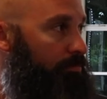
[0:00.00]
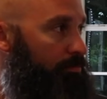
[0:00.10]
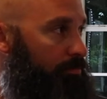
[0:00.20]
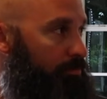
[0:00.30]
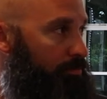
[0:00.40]

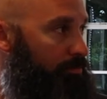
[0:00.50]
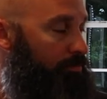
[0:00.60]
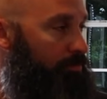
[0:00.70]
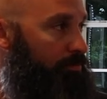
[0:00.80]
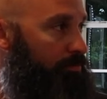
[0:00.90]

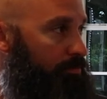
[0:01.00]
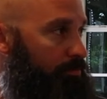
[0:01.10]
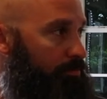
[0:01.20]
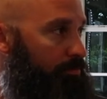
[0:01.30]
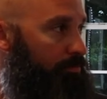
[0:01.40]

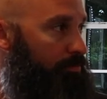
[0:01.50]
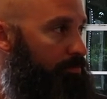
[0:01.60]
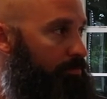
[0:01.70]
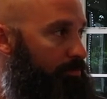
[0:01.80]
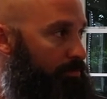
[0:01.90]

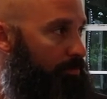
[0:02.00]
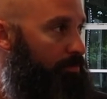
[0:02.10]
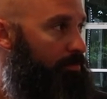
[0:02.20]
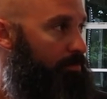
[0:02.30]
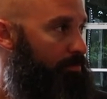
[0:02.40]

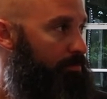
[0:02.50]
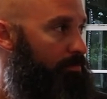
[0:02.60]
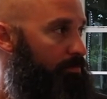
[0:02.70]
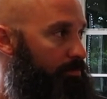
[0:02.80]
This person isn't speaking.